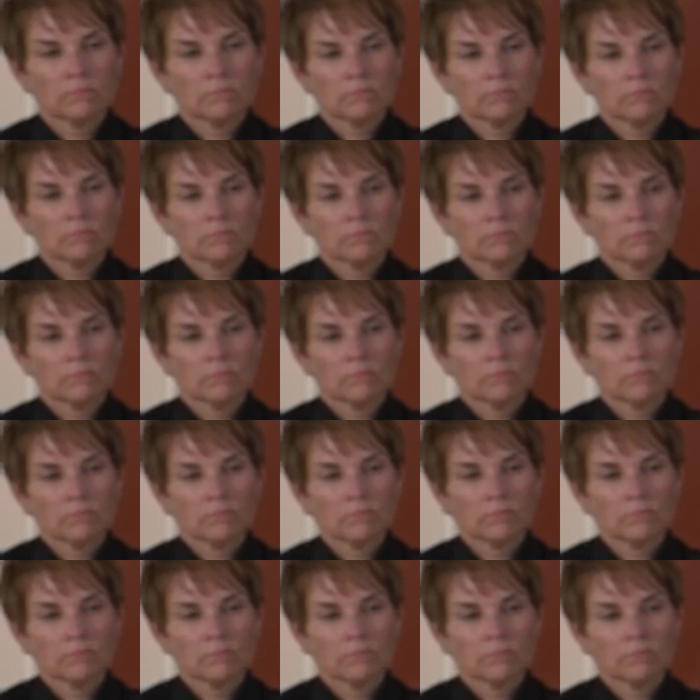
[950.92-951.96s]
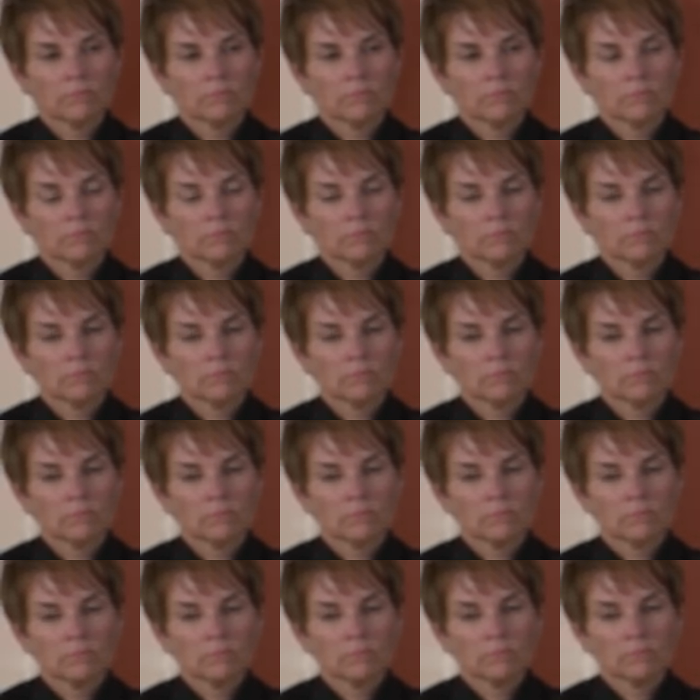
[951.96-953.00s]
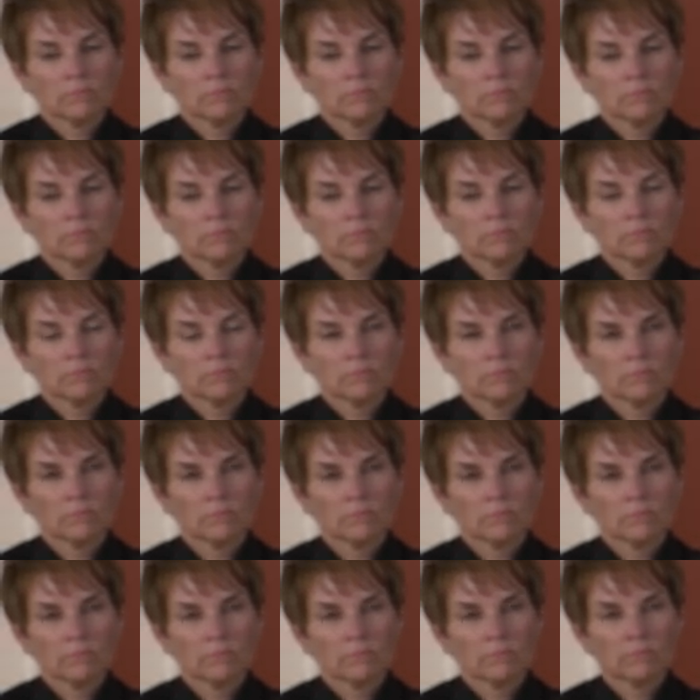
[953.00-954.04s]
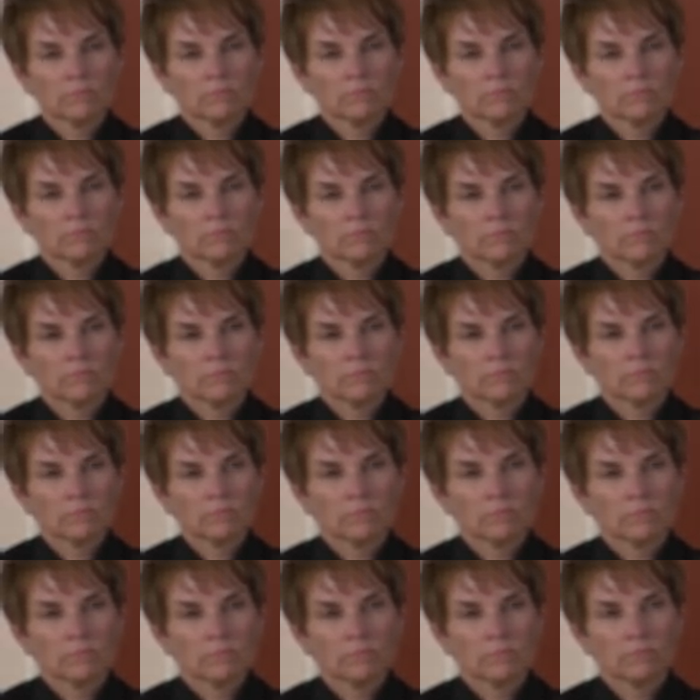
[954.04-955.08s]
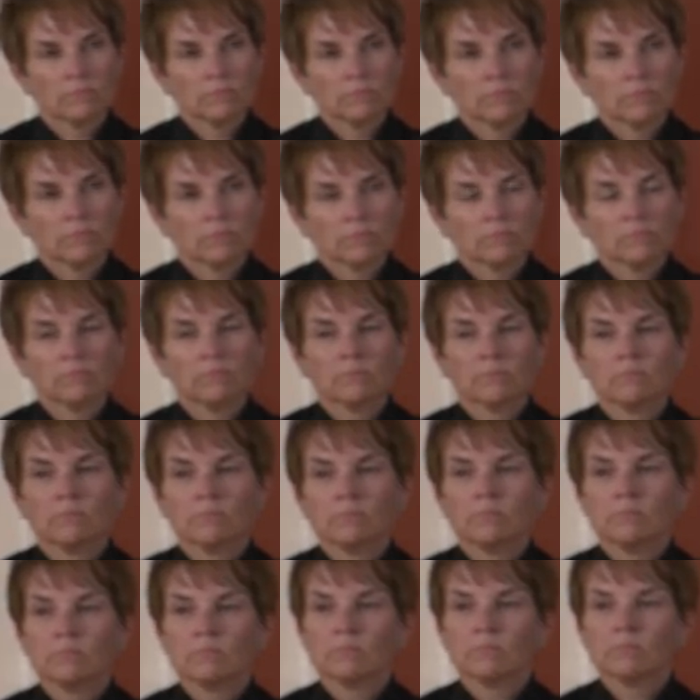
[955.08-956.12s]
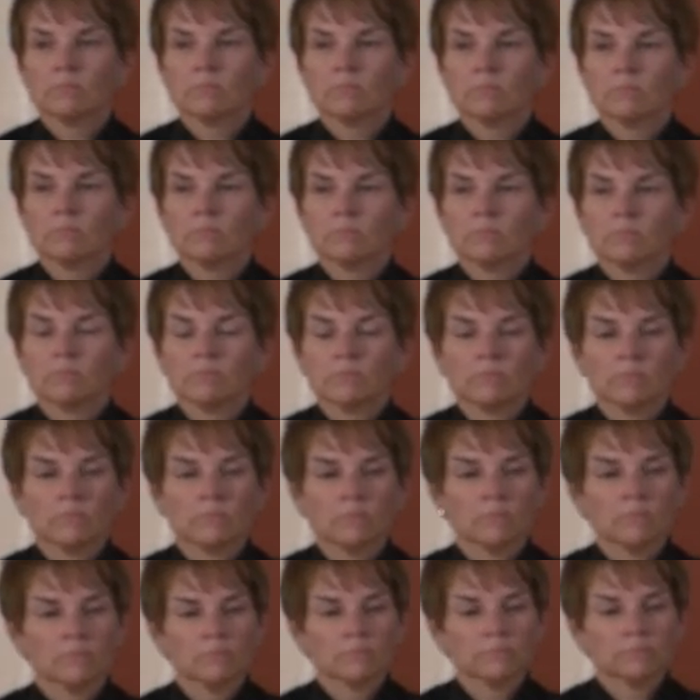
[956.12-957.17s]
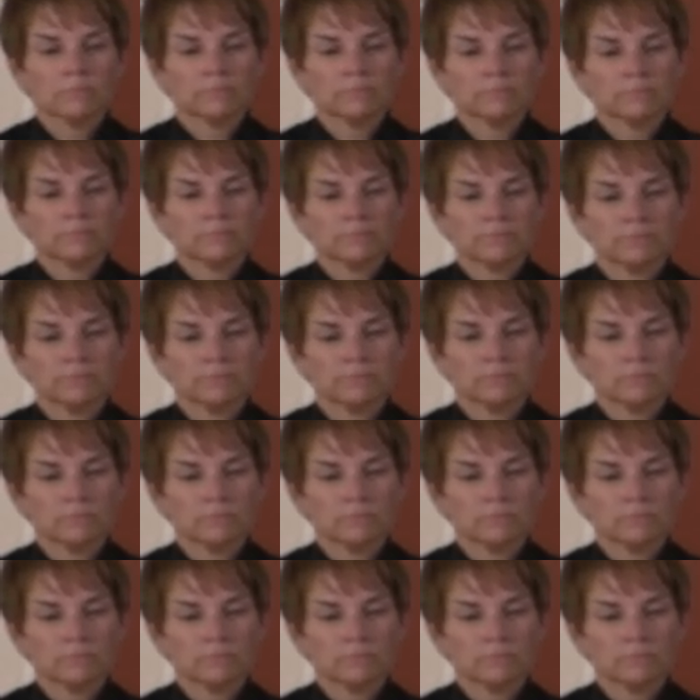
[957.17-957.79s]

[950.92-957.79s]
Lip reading: No words are spoken by the person on screen.